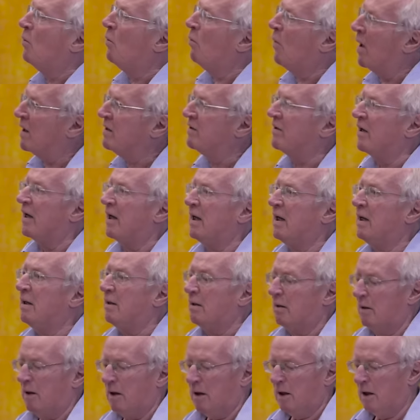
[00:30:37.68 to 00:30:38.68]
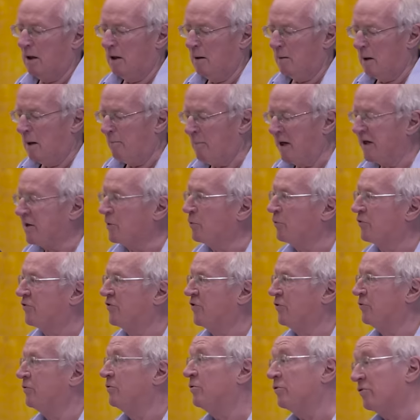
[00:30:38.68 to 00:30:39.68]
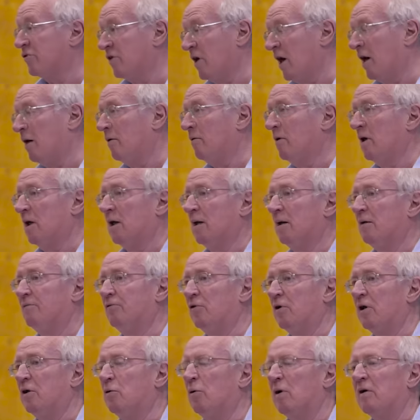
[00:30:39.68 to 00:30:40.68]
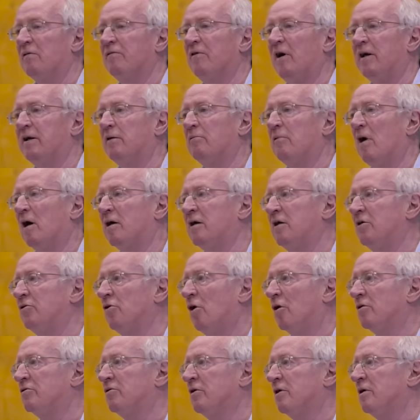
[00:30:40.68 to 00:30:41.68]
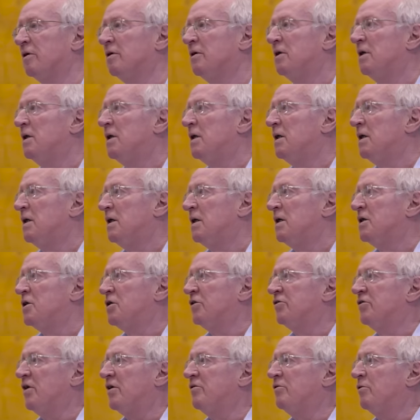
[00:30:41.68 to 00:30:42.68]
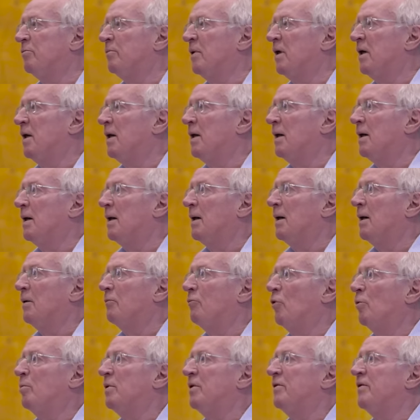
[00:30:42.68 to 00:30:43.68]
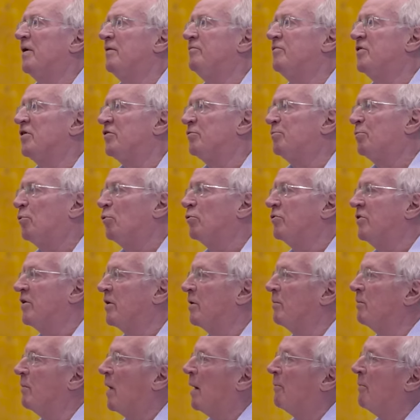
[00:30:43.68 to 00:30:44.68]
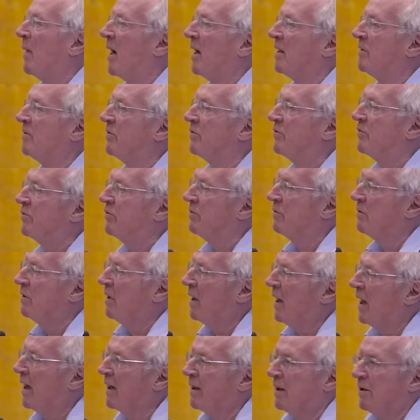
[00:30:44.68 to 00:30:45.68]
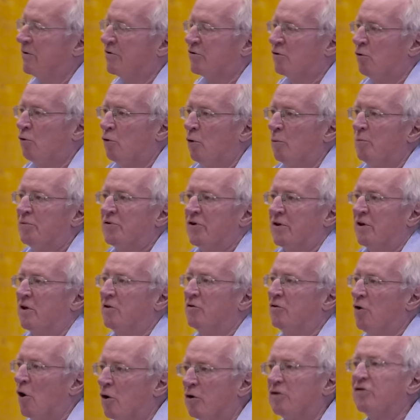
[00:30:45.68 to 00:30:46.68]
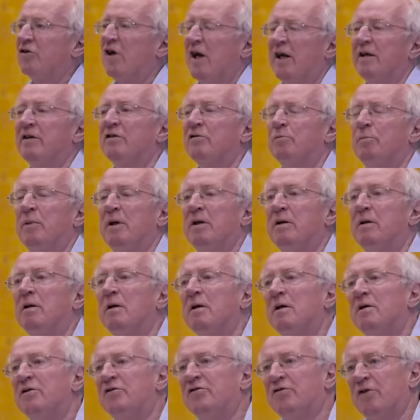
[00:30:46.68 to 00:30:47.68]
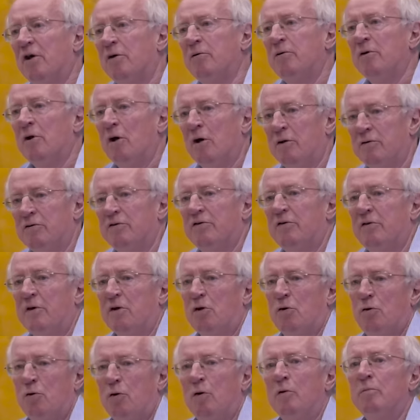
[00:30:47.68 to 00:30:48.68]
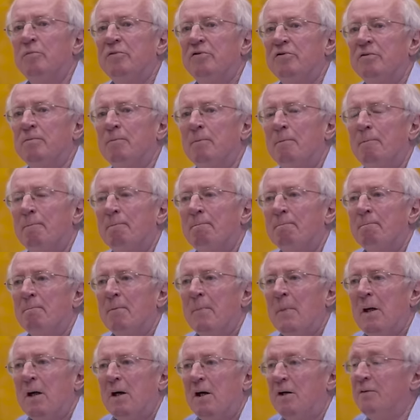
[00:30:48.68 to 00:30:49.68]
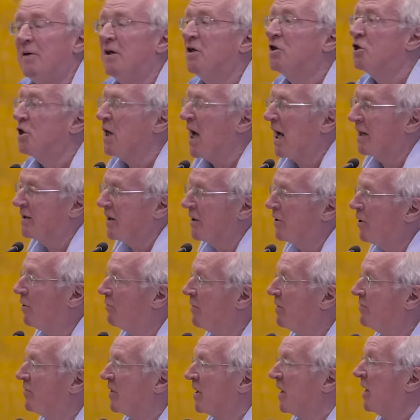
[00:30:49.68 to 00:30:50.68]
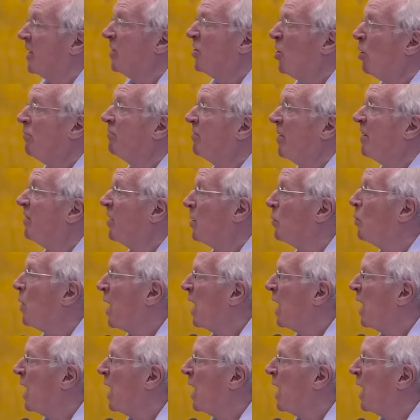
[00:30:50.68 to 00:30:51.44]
One day, a medical student who's now a fully qualified Iraqi doctor, she said to me, "Robert, they've just brought in a man's headless corpse and a dog's head has been sewn onto the corpse." And then she added horrifically, "Not very